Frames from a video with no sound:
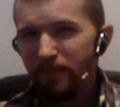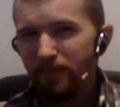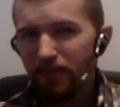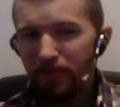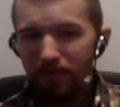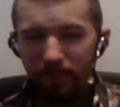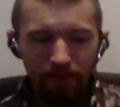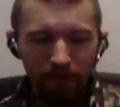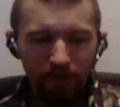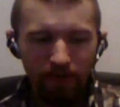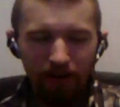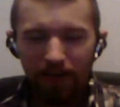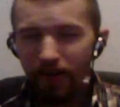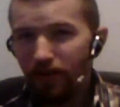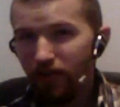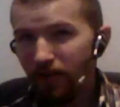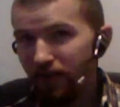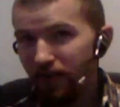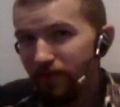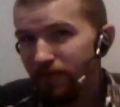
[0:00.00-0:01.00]
before I
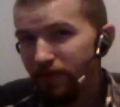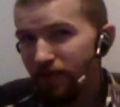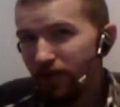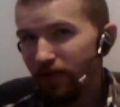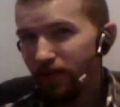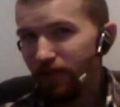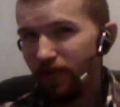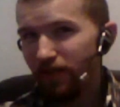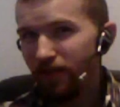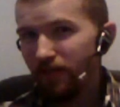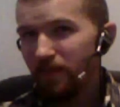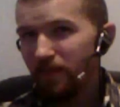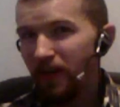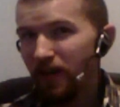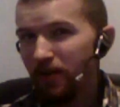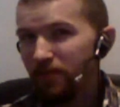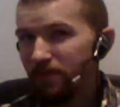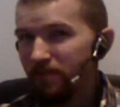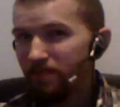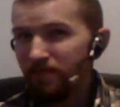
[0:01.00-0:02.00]
go any further,
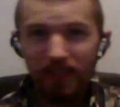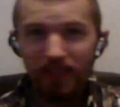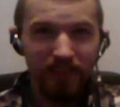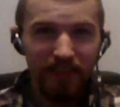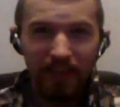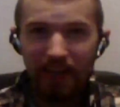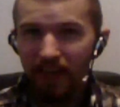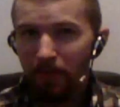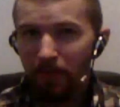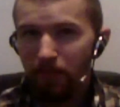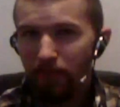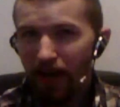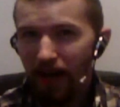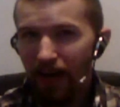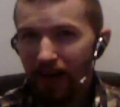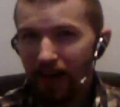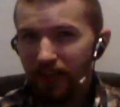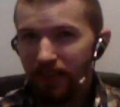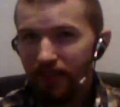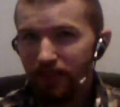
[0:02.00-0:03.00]
let's take it
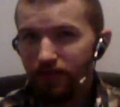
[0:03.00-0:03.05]
back.